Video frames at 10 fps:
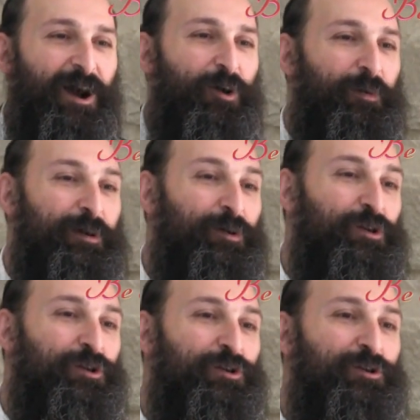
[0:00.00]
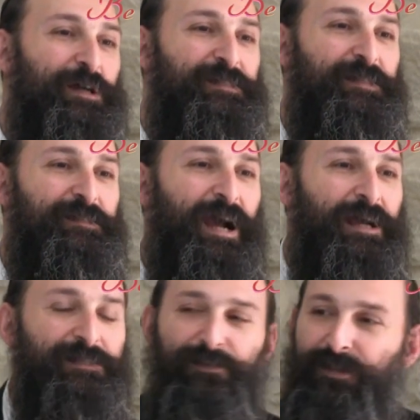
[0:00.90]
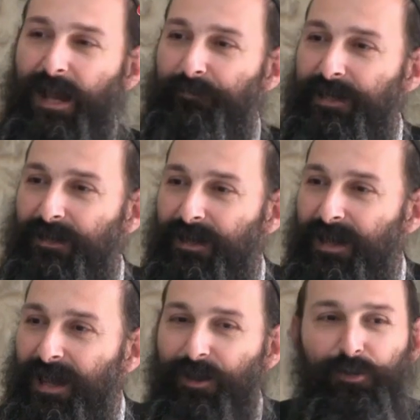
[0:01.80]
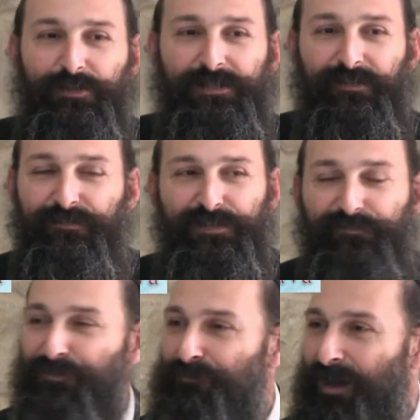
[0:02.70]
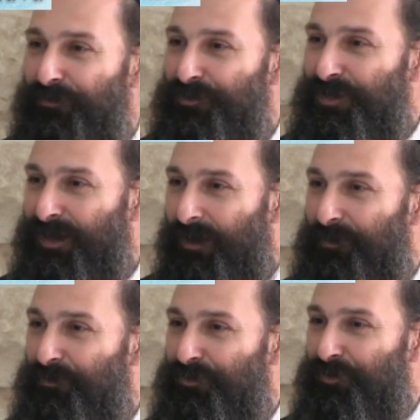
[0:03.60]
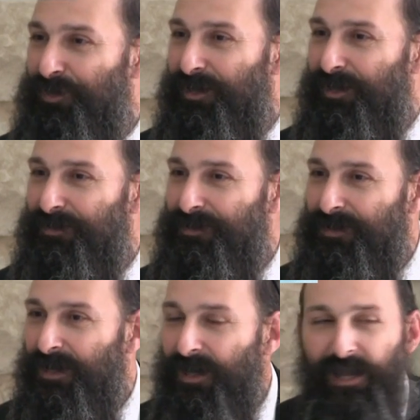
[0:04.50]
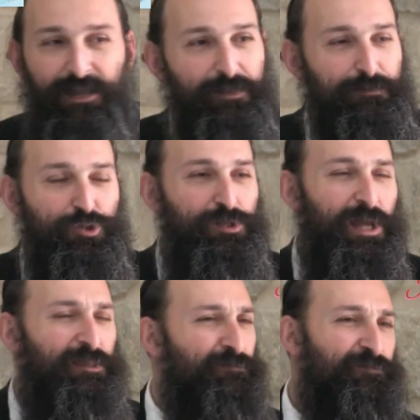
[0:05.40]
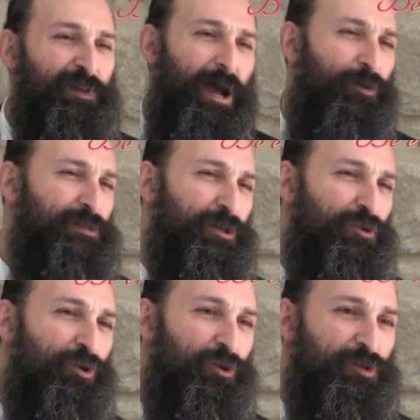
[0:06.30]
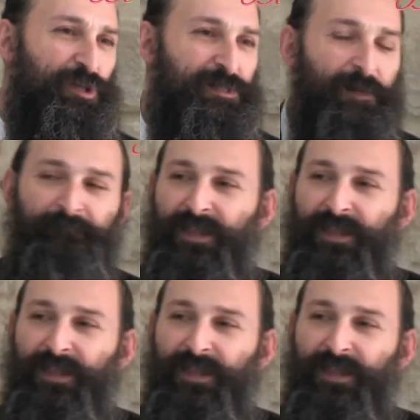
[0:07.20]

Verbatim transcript: Oh, look, look, look, I see ducks, they're coming. Oh, here's a few mothers, they're coming with their kids. And today the flowers are gorgeous.